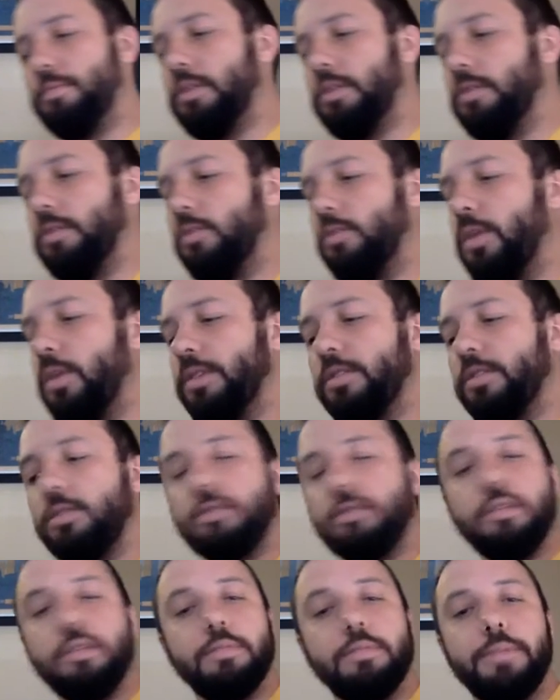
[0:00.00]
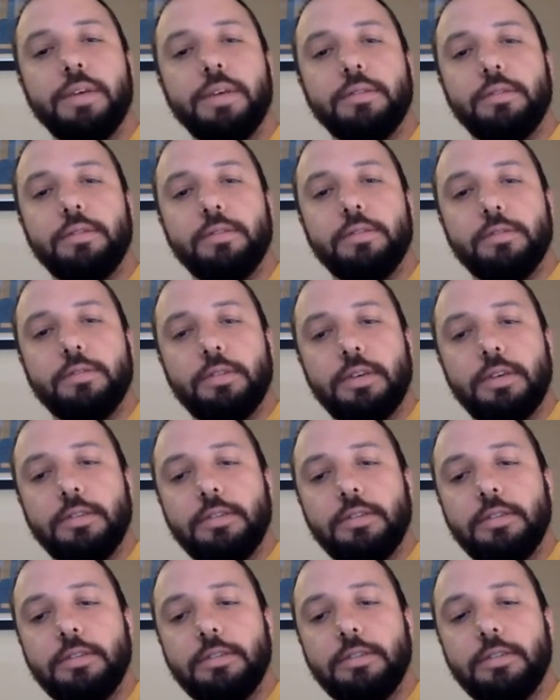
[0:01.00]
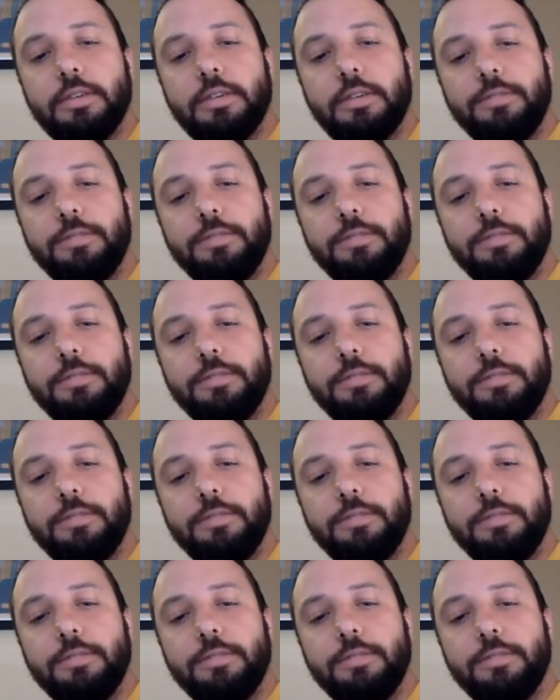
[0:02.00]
West Coast is the best coast, as they say.